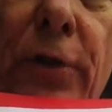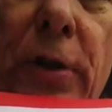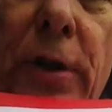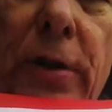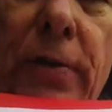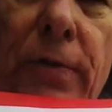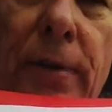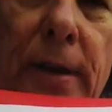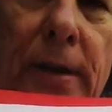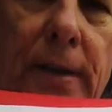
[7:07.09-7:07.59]
you
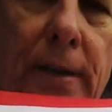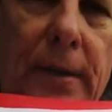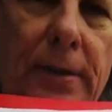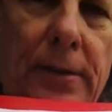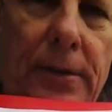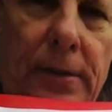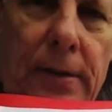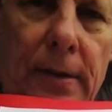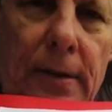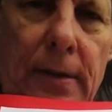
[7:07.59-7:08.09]
can read
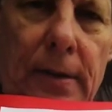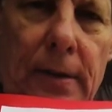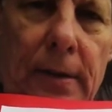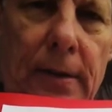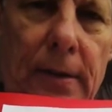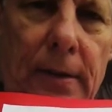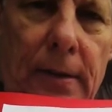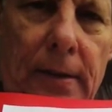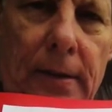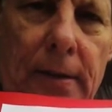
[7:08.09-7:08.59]
this.
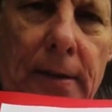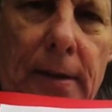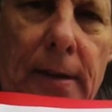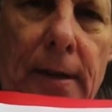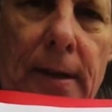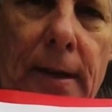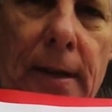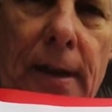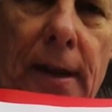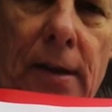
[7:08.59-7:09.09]

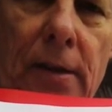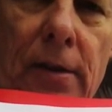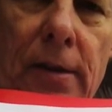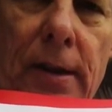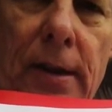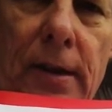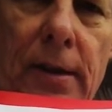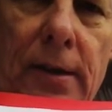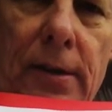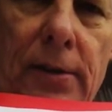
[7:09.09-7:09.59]
Here
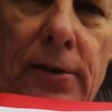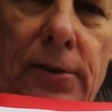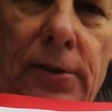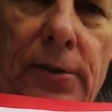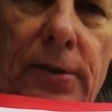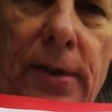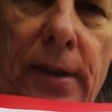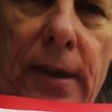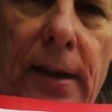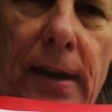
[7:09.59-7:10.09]

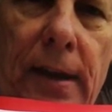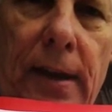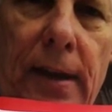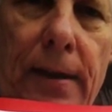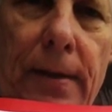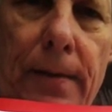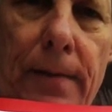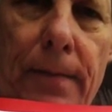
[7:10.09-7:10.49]
is the